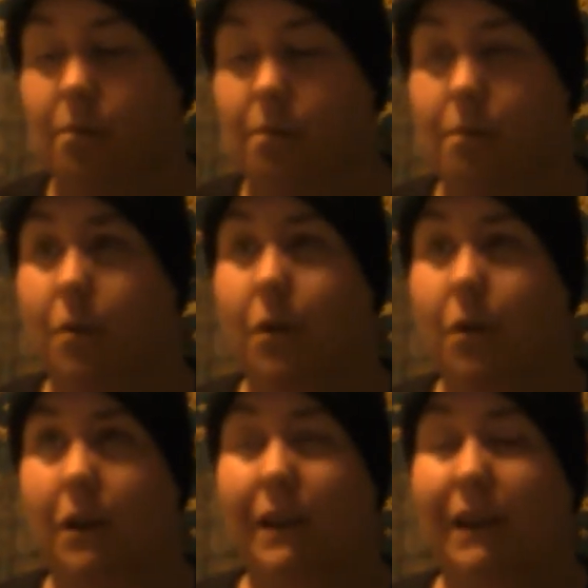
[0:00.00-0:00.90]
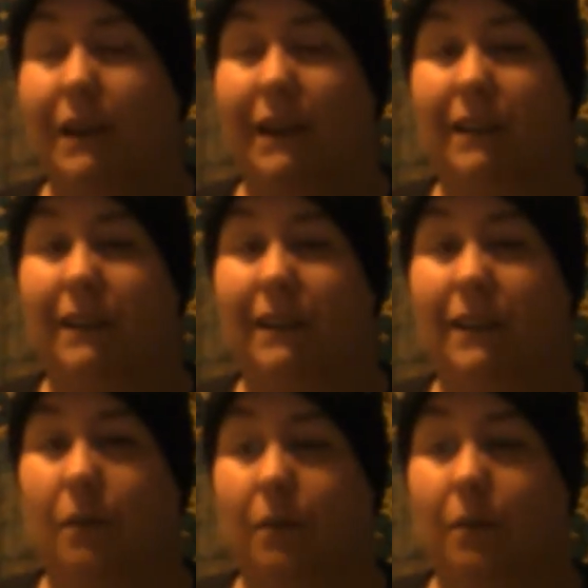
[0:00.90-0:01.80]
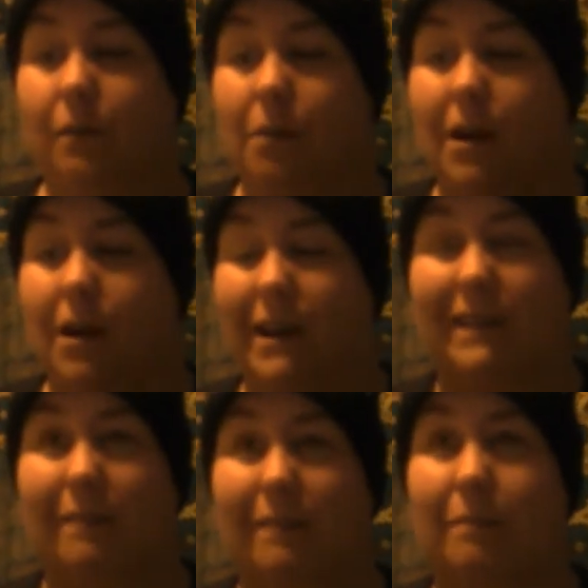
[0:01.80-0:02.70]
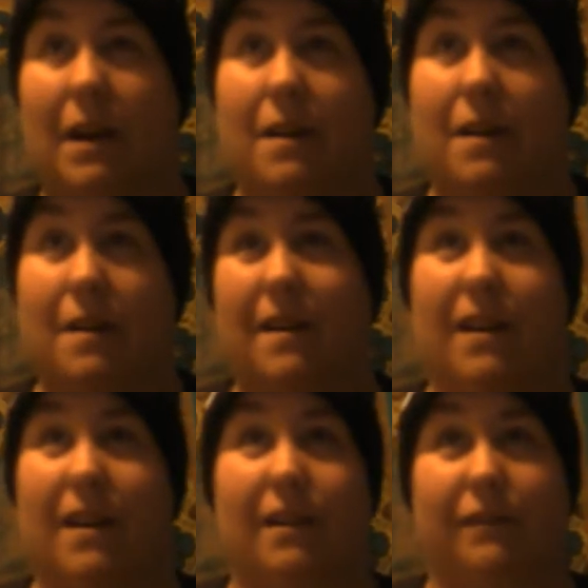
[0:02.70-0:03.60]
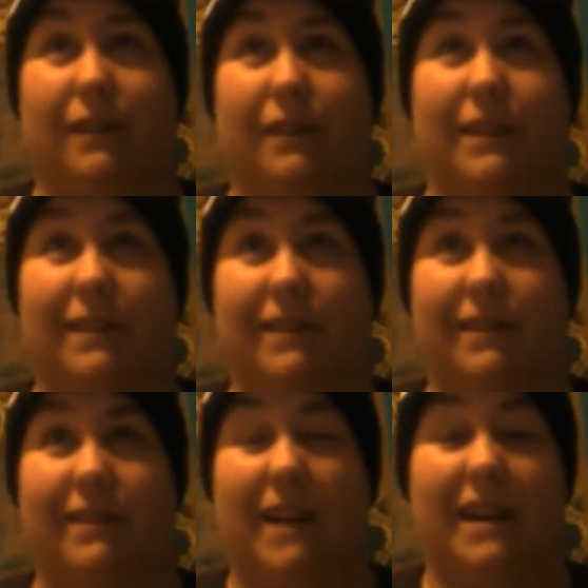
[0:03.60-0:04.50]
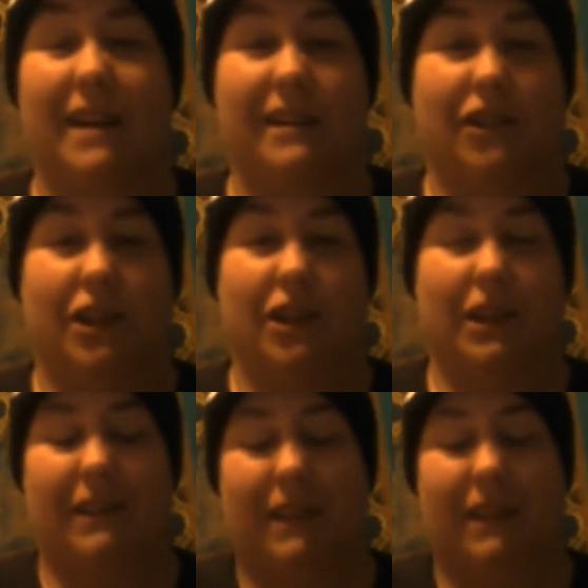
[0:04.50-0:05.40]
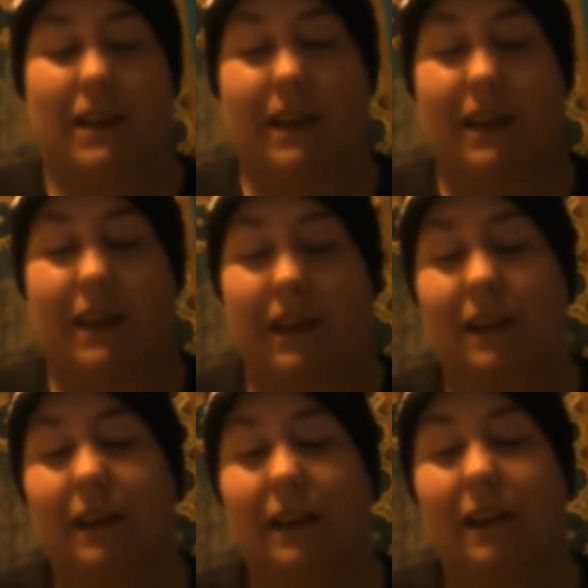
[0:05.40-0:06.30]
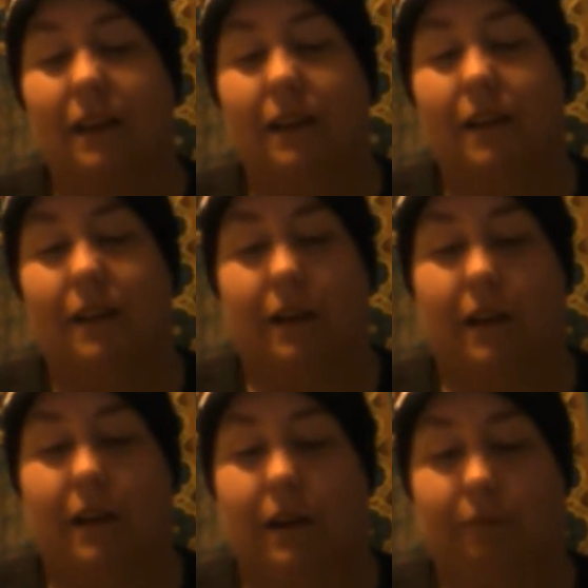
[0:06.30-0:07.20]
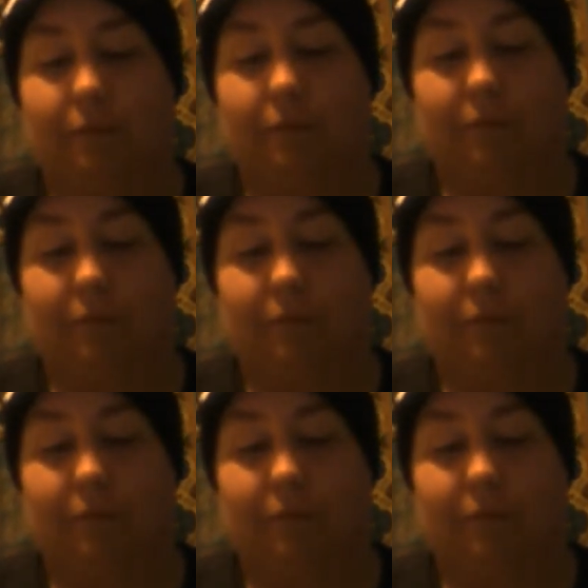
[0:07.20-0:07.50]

you know, more than, you know, one pair of the size jeans that I need. Um,